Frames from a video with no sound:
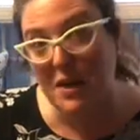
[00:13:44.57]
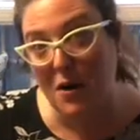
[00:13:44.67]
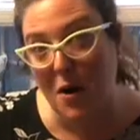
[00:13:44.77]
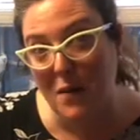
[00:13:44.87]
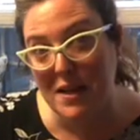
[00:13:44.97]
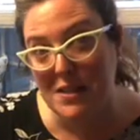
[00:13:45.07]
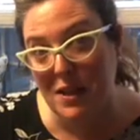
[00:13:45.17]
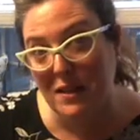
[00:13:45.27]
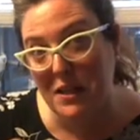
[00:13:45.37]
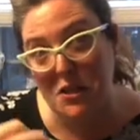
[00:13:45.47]
like always,
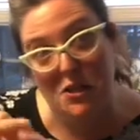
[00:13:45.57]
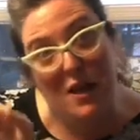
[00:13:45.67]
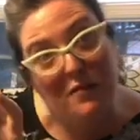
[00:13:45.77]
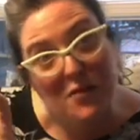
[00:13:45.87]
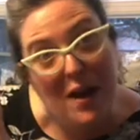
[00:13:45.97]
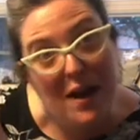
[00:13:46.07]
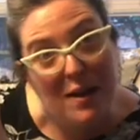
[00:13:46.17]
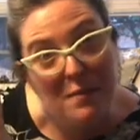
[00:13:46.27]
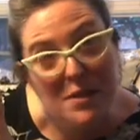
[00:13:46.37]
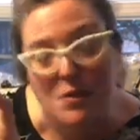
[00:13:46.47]
I'll let the chef try
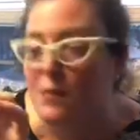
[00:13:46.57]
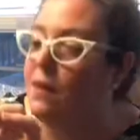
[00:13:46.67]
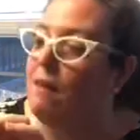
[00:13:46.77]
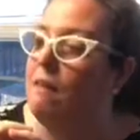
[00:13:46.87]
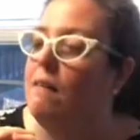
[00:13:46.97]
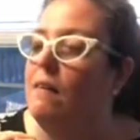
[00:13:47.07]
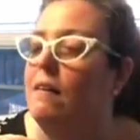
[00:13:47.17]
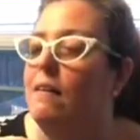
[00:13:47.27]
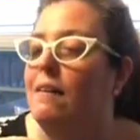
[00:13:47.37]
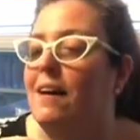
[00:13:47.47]
them this week.
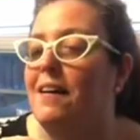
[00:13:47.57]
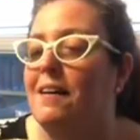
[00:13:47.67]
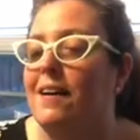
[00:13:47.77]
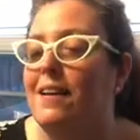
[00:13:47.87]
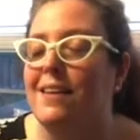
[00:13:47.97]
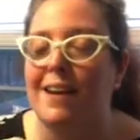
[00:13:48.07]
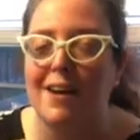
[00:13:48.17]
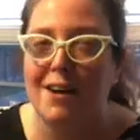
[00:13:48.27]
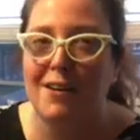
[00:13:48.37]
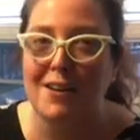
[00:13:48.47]
I think
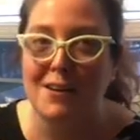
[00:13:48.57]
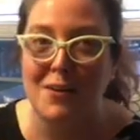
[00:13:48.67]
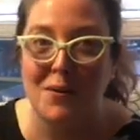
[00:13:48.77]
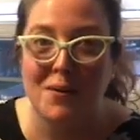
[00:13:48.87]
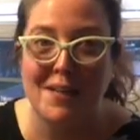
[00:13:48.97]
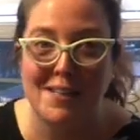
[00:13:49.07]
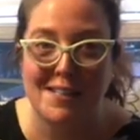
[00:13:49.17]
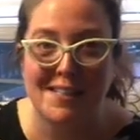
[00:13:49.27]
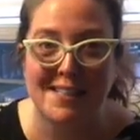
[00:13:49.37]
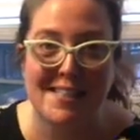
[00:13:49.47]
I already know what
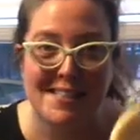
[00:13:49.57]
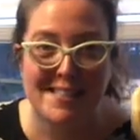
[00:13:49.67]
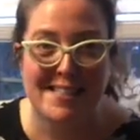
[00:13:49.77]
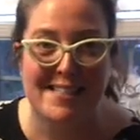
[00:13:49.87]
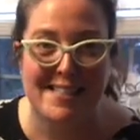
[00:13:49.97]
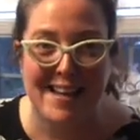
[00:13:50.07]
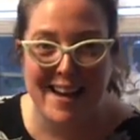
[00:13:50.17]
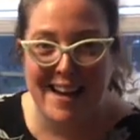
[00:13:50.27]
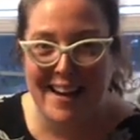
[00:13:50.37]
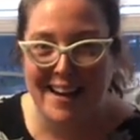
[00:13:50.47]
he's gonna
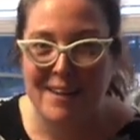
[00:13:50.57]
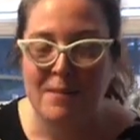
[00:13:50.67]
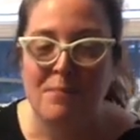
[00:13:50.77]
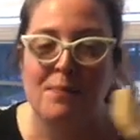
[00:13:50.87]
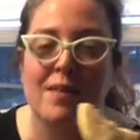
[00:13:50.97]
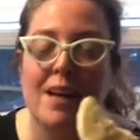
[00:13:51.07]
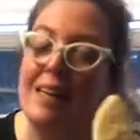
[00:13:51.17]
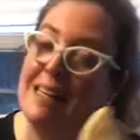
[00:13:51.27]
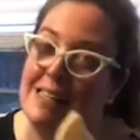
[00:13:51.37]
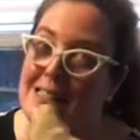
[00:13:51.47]
say.
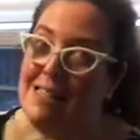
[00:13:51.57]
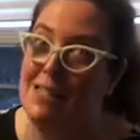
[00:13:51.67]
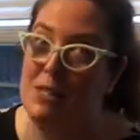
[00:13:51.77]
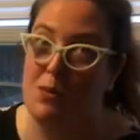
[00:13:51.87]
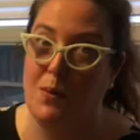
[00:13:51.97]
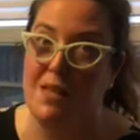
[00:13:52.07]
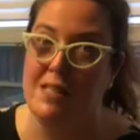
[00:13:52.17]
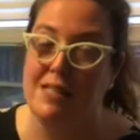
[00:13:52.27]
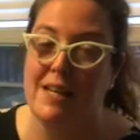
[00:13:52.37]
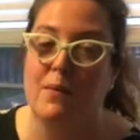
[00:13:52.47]
I need to stick to sweet
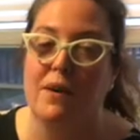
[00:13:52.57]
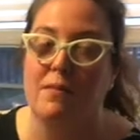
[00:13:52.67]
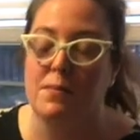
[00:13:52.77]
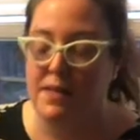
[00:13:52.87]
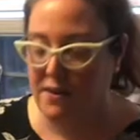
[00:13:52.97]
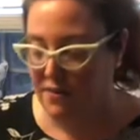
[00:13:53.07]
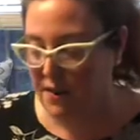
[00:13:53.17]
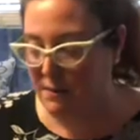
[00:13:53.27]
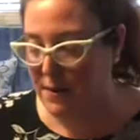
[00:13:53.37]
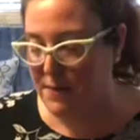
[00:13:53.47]
and stay away from
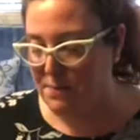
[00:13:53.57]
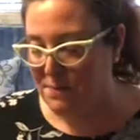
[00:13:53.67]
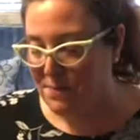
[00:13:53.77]
savory, but